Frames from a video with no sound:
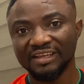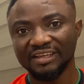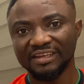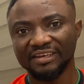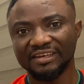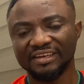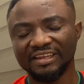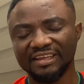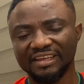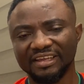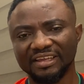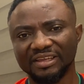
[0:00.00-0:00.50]

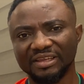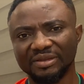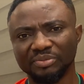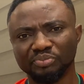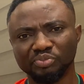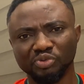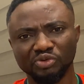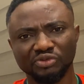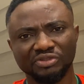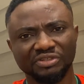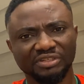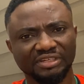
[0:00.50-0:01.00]
they
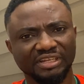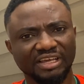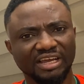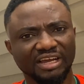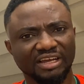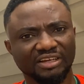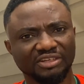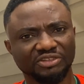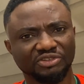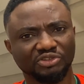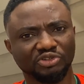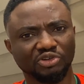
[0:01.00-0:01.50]
put
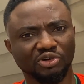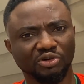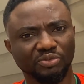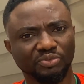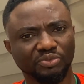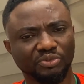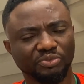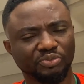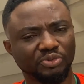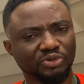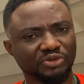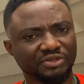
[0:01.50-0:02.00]
their job
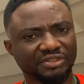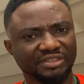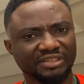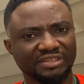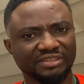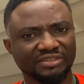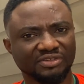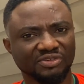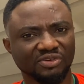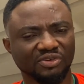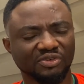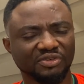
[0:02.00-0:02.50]

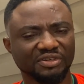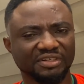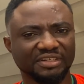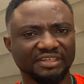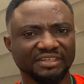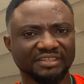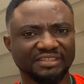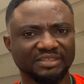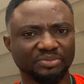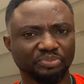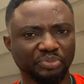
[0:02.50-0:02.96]
postings on these